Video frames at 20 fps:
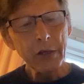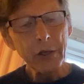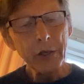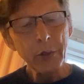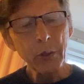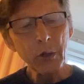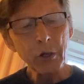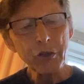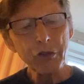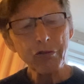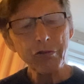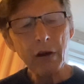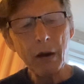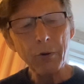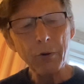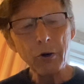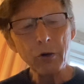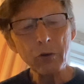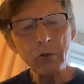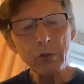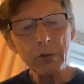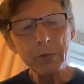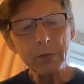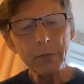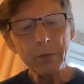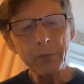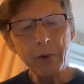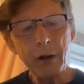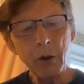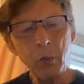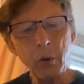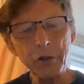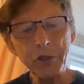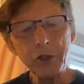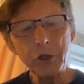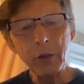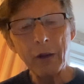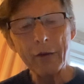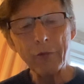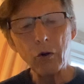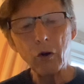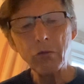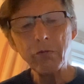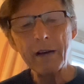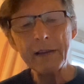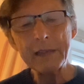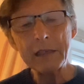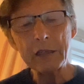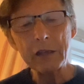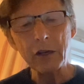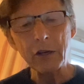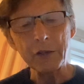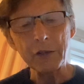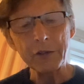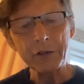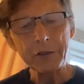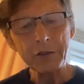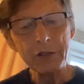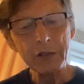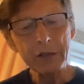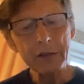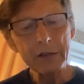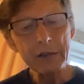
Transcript: you are troubled by what you have already learned,